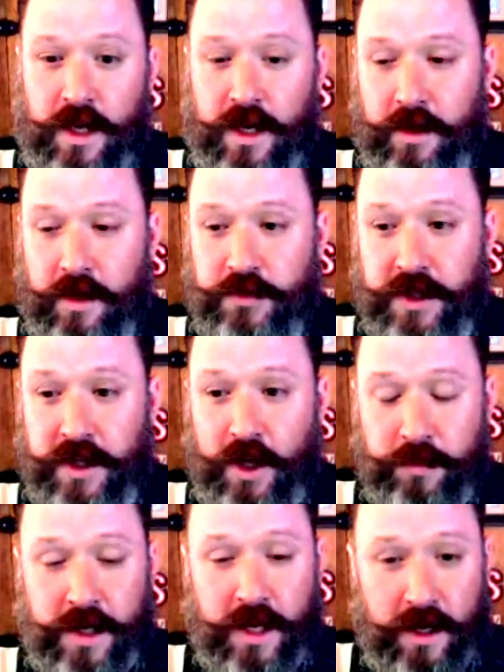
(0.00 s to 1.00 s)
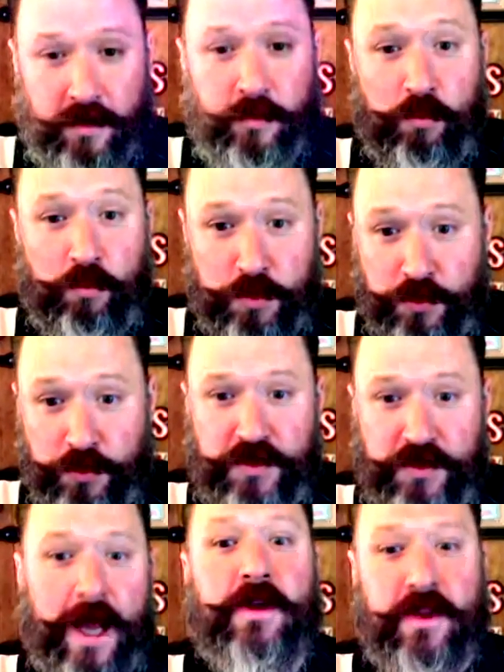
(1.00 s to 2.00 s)
uh, to help kind of boost
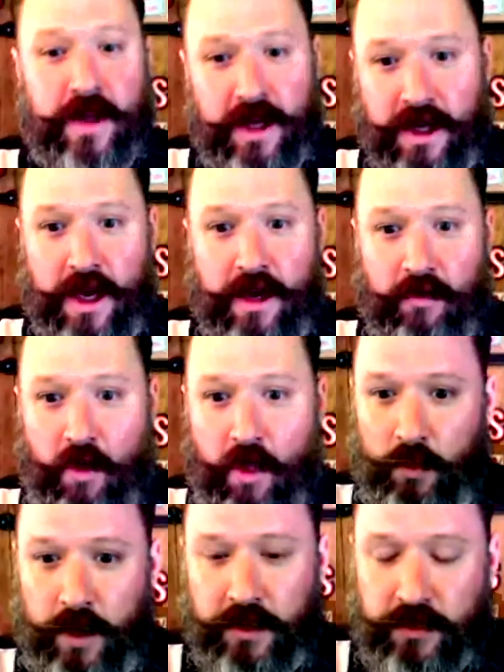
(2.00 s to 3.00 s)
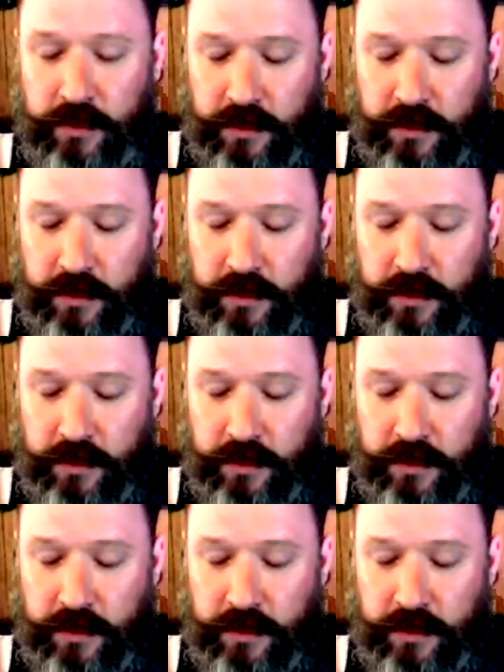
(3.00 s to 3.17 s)
everything kind of all at once.